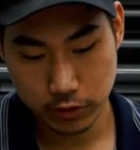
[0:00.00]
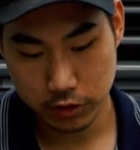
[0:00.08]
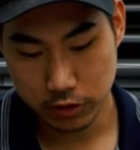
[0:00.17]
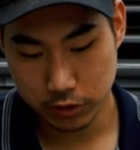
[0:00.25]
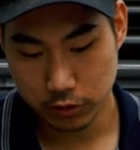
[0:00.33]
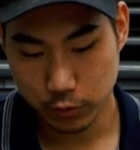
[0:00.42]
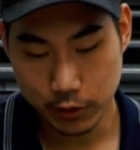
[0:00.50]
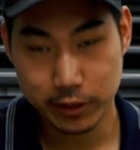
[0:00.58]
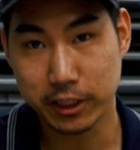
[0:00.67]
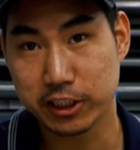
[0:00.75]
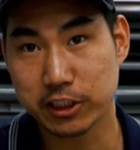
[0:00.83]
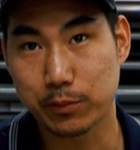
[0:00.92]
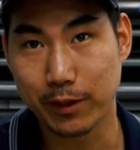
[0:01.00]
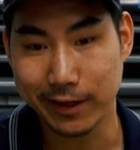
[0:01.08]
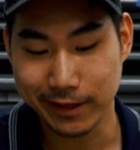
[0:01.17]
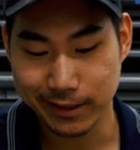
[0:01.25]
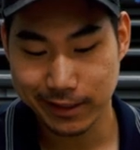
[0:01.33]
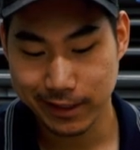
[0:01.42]
want to quickly
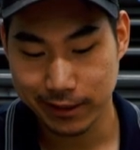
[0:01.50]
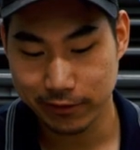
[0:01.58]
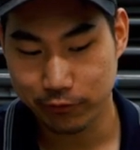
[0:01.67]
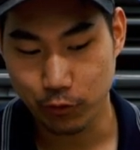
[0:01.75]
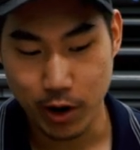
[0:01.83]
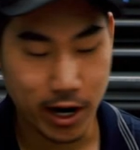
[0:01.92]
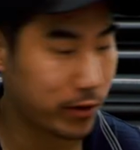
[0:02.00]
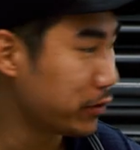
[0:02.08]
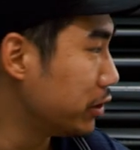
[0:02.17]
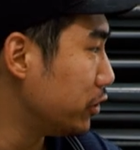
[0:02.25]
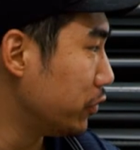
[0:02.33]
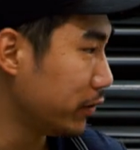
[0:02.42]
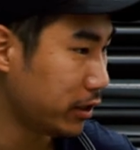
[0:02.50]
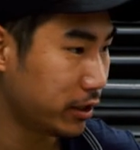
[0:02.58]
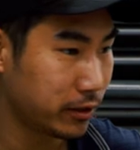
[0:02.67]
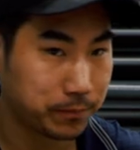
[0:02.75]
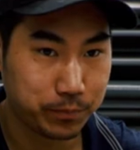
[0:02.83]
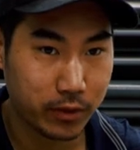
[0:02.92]
explain kind of why we're
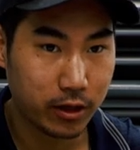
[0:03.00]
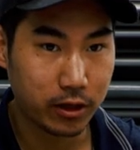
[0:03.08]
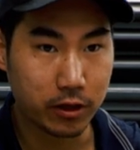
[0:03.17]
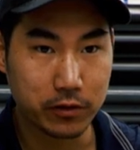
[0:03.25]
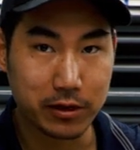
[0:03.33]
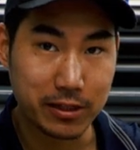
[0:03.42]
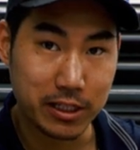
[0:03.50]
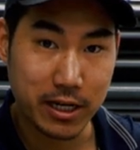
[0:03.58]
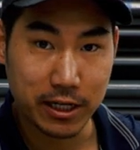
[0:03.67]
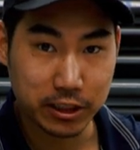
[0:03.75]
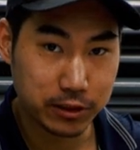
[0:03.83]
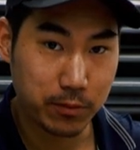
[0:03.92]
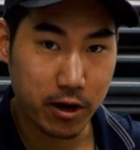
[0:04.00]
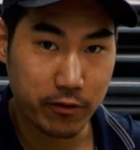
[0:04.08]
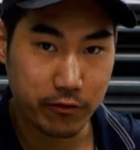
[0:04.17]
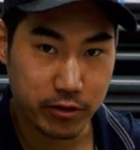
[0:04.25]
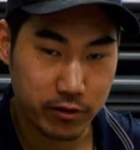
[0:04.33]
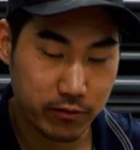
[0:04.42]
doing, you know, the DI
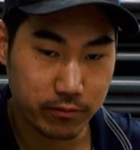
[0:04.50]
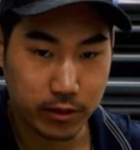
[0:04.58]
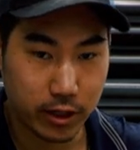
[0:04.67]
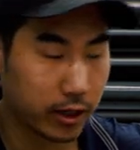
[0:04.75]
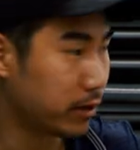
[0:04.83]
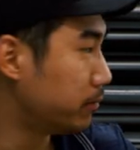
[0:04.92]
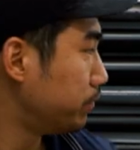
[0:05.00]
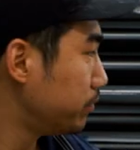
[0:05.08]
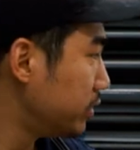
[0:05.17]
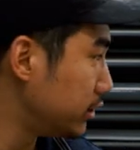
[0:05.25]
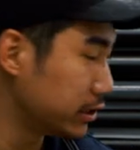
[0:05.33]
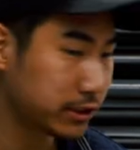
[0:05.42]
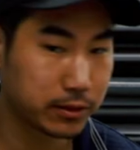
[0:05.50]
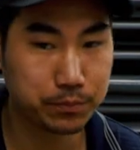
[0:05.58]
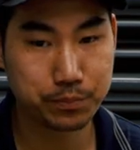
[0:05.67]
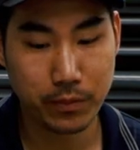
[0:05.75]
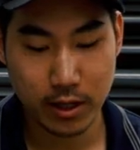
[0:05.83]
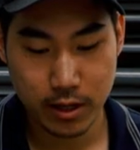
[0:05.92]
spot-free
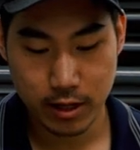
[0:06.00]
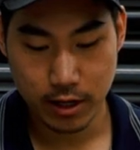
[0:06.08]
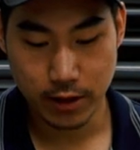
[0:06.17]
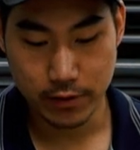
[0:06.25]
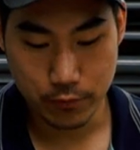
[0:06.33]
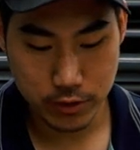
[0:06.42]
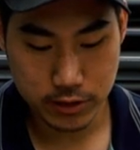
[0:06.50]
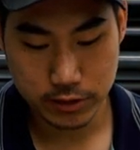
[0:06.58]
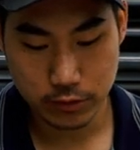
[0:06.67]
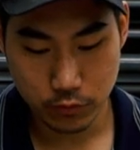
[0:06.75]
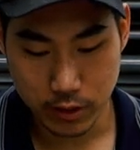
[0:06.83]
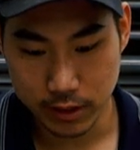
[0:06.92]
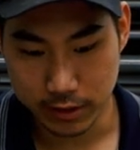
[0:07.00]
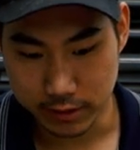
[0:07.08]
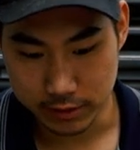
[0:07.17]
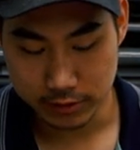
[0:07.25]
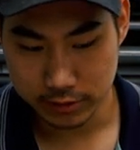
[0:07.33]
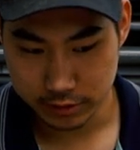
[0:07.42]
system. And the reason why
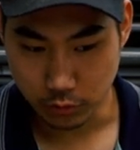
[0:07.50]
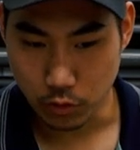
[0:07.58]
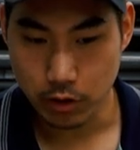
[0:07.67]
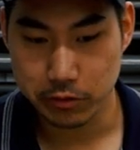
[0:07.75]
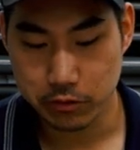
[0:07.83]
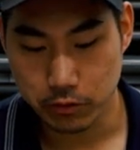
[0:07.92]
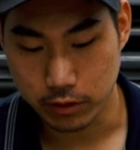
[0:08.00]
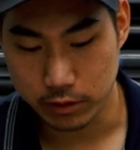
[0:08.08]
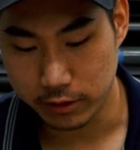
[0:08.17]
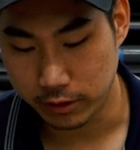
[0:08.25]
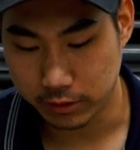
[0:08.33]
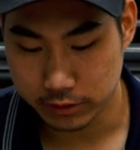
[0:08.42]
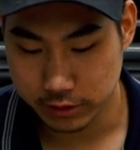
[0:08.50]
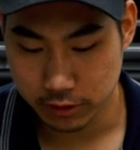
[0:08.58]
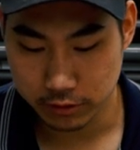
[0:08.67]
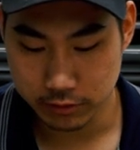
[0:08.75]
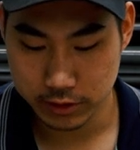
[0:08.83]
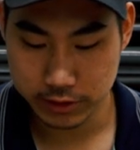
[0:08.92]
is the water quality.
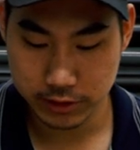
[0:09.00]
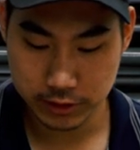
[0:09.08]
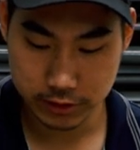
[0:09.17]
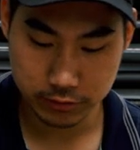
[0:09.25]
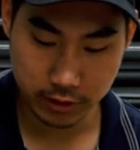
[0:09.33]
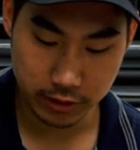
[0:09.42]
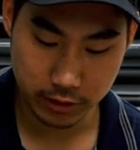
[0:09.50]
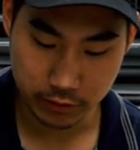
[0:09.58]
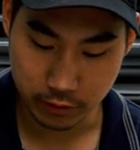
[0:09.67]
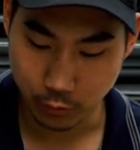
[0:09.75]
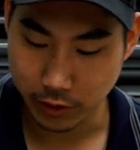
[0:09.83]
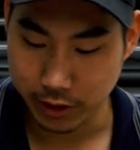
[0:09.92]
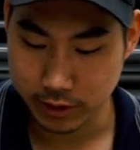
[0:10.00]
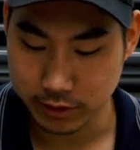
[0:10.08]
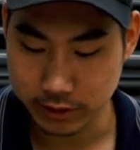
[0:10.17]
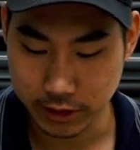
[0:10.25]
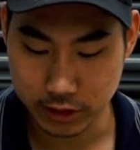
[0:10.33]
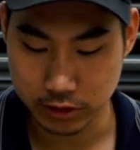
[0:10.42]
So this is right here on the right
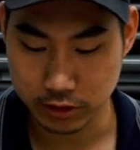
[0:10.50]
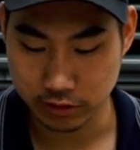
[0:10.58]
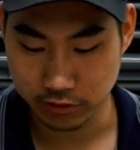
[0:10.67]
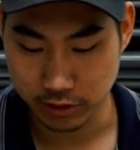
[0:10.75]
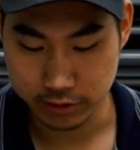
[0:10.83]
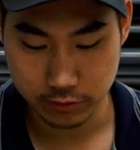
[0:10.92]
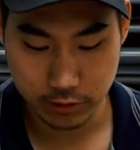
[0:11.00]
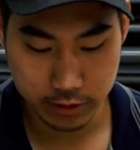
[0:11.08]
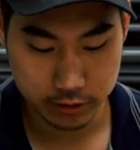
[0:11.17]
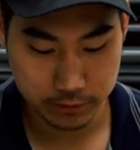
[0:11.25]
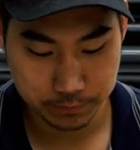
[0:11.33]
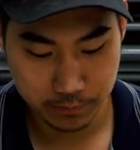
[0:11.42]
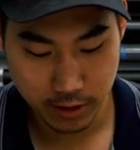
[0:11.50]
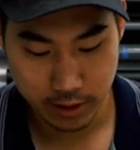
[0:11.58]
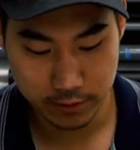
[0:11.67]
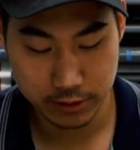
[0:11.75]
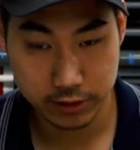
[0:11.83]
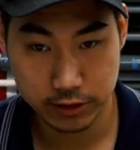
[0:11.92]
is actually just faucet water.
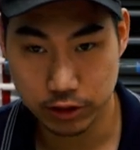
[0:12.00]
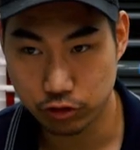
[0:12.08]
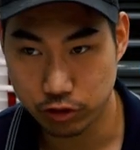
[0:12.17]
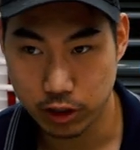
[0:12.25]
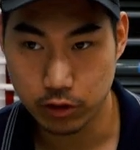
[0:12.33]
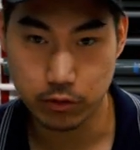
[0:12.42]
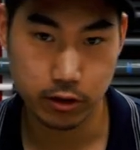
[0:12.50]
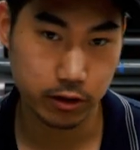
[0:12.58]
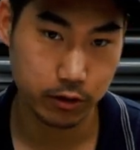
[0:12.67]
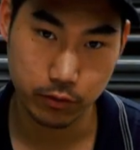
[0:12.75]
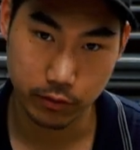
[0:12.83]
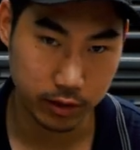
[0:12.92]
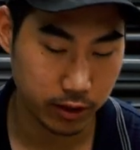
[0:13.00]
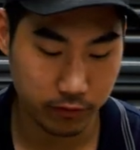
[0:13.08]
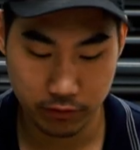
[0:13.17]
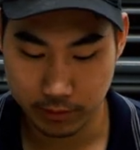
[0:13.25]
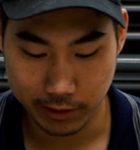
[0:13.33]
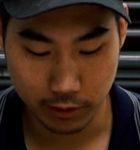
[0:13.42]
And this is our drinking water where we get
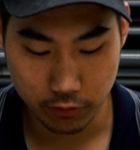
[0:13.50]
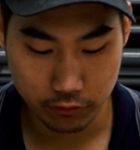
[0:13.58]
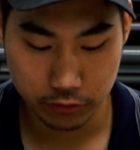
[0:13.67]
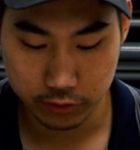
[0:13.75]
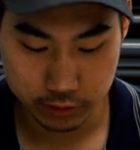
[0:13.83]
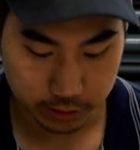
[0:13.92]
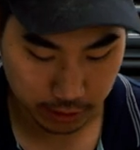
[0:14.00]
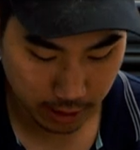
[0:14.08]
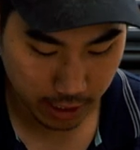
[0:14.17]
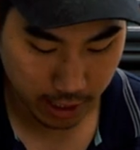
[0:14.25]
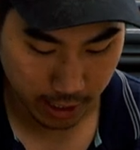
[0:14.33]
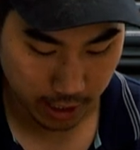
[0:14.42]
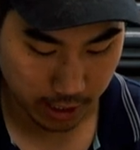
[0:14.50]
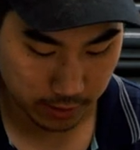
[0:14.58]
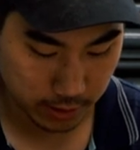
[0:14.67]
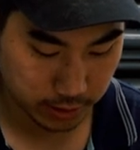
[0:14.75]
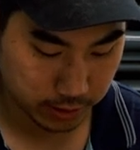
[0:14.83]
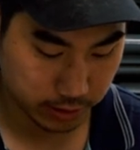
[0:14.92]
from like Whole Foods.
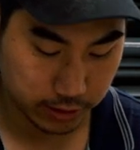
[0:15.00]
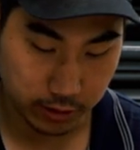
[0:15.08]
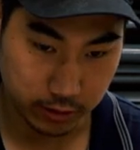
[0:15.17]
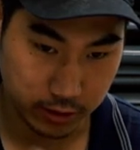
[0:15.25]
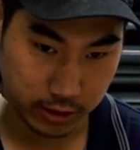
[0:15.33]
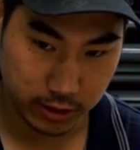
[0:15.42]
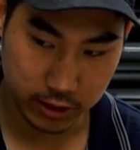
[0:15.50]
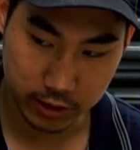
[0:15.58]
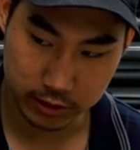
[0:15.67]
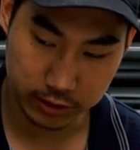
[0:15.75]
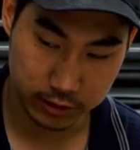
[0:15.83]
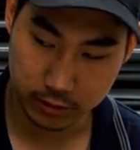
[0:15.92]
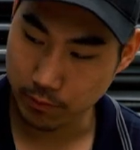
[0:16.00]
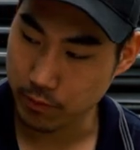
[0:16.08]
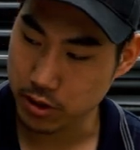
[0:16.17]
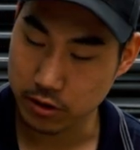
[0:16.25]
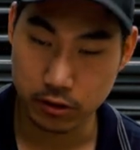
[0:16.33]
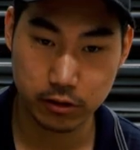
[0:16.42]
And this is called a TDS
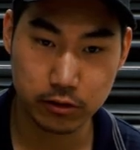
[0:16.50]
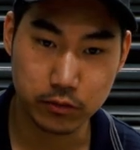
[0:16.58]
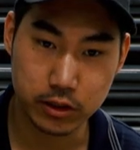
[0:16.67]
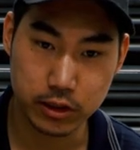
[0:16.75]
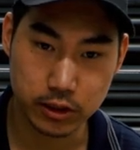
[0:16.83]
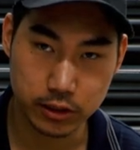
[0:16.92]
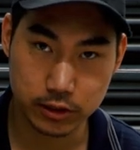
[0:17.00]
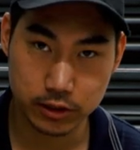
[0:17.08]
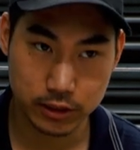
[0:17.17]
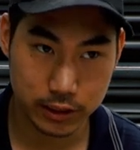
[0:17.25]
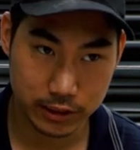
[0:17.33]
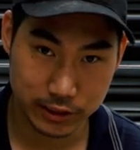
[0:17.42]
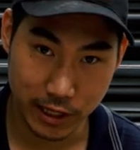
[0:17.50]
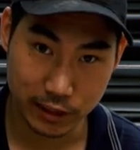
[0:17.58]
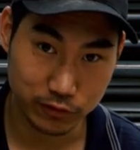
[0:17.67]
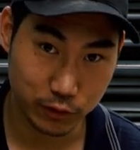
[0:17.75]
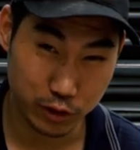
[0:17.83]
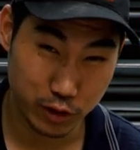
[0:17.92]
meter, which is
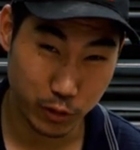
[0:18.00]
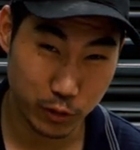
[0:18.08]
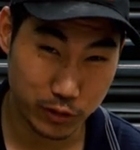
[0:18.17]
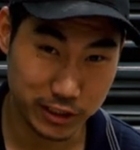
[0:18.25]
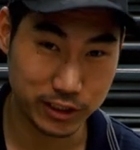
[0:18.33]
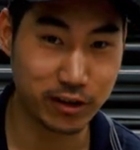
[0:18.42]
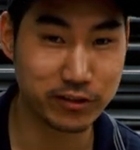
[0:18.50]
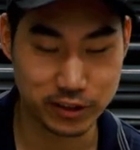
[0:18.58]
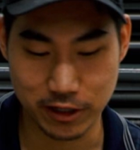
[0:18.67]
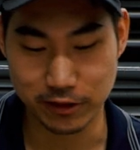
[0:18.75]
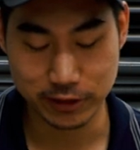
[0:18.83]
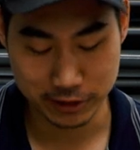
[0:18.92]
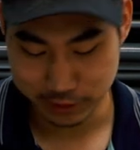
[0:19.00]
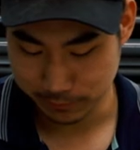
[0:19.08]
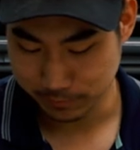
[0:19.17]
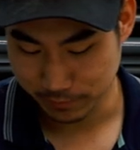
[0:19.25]
stands for total dissolved solids.